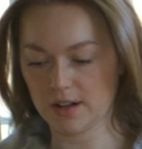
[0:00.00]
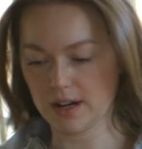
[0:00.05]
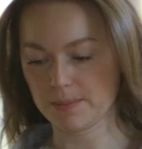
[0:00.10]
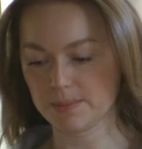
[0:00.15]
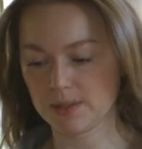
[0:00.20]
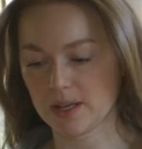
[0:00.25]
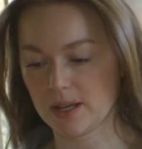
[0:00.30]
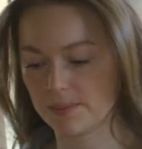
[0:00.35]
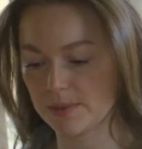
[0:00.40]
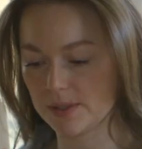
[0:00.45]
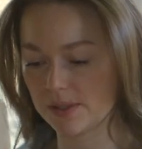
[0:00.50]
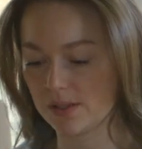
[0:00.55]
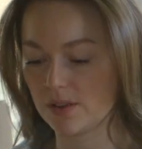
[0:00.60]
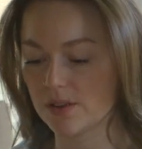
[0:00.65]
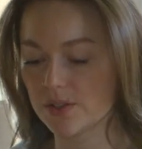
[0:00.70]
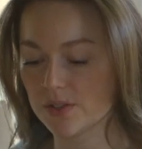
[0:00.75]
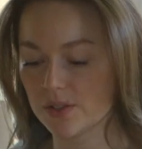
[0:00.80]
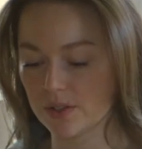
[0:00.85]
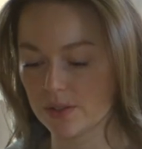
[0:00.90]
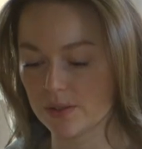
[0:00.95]
nap time is
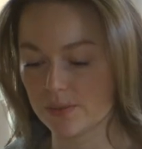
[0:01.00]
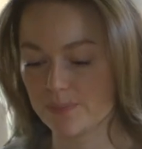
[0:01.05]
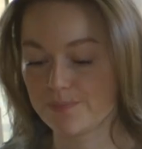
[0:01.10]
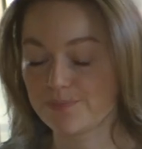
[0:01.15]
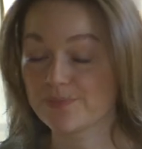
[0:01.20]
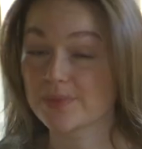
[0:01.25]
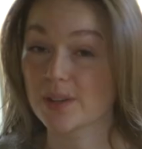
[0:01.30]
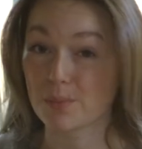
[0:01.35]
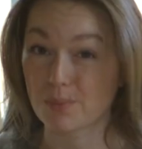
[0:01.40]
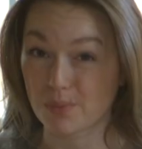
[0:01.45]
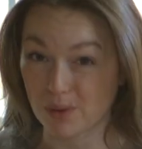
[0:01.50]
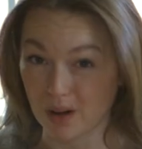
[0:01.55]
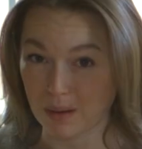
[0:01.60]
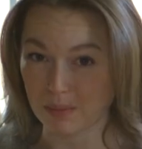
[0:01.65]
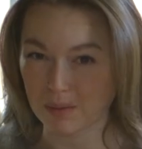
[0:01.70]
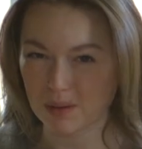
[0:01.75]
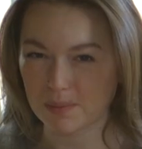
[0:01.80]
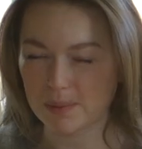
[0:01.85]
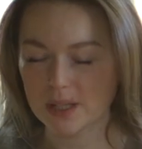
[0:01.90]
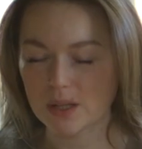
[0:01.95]
also
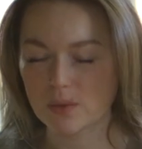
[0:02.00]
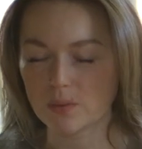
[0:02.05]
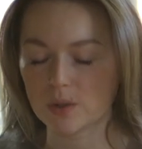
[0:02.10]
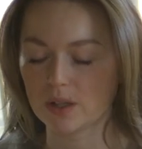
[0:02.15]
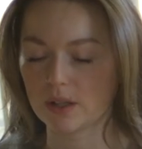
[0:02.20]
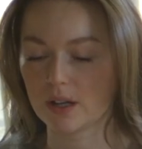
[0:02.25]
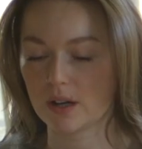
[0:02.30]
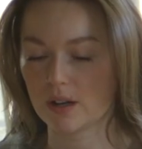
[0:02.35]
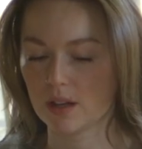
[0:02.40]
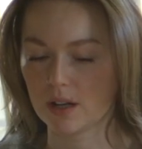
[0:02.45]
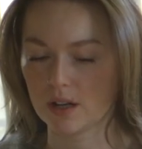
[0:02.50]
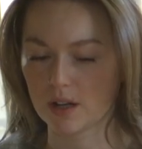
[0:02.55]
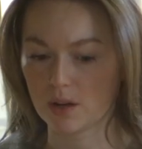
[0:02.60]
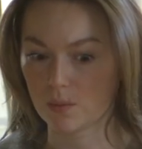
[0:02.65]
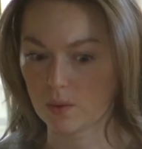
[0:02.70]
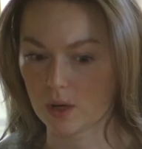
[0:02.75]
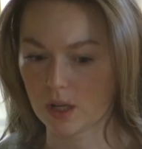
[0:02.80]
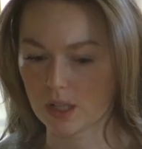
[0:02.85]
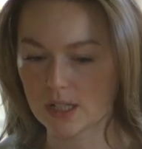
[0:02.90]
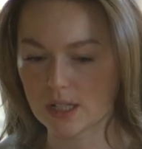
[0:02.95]
probably when you get a lot of your
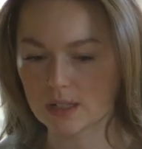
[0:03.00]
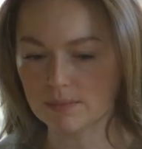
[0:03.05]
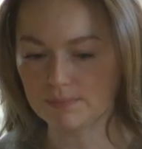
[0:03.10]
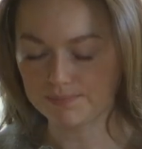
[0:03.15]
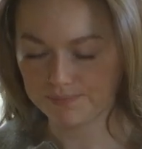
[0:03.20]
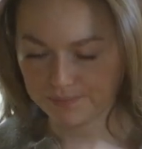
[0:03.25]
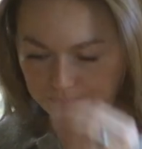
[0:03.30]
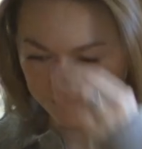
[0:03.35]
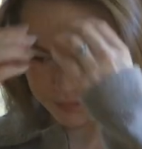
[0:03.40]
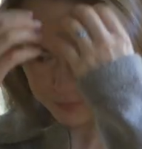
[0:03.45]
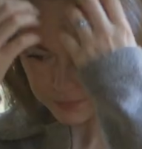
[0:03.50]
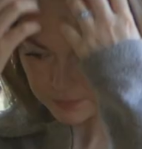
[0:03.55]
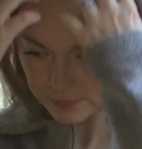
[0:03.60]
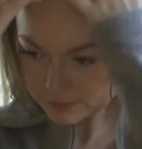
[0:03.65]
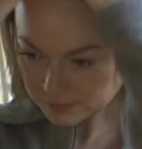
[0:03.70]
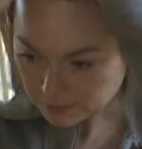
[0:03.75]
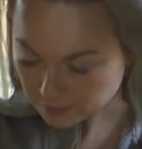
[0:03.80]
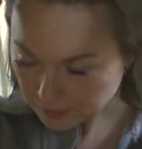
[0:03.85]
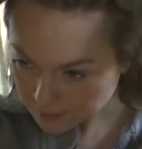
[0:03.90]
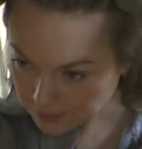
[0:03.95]
work done.
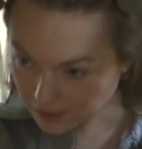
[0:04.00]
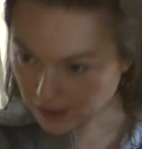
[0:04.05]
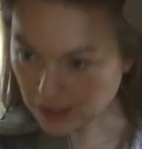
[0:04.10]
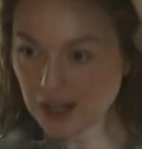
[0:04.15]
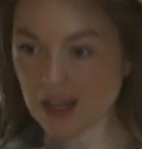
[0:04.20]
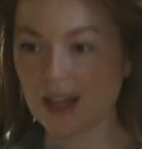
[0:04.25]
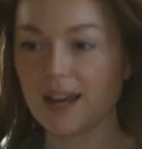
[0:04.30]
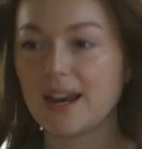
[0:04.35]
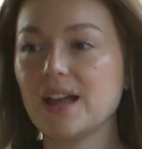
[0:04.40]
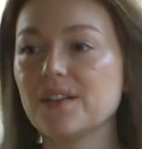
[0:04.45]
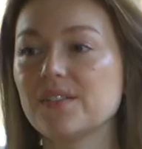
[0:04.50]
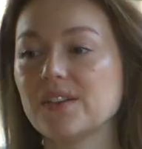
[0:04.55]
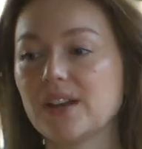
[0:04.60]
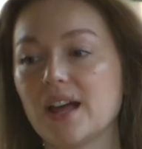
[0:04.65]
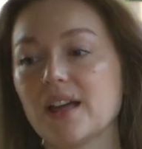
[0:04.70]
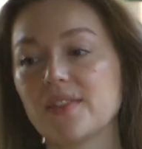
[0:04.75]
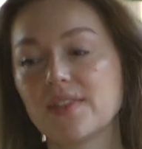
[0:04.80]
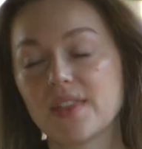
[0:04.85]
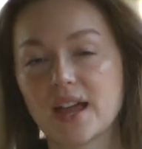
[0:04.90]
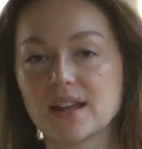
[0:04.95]
And I haven't
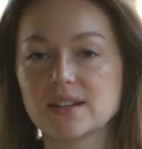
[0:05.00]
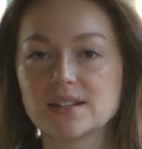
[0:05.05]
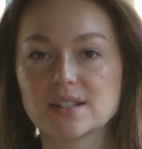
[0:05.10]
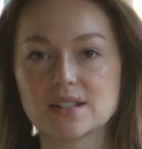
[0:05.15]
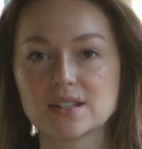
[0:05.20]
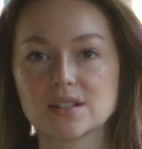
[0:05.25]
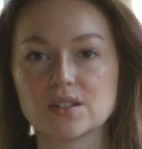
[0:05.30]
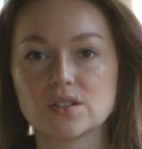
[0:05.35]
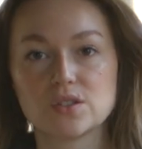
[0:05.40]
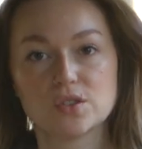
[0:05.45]
had that